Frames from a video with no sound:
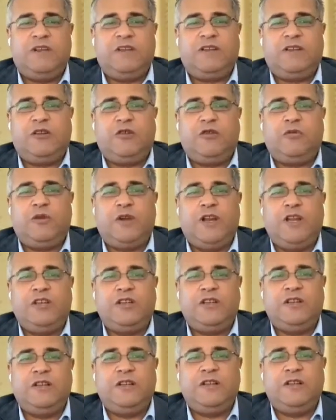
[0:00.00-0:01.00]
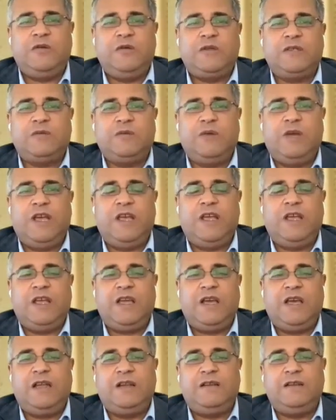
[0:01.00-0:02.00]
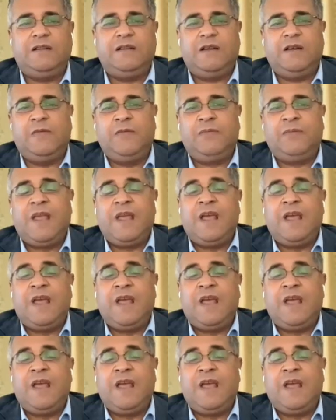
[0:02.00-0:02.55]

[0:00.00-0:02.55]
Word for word: military operation in the West Bank. And uh,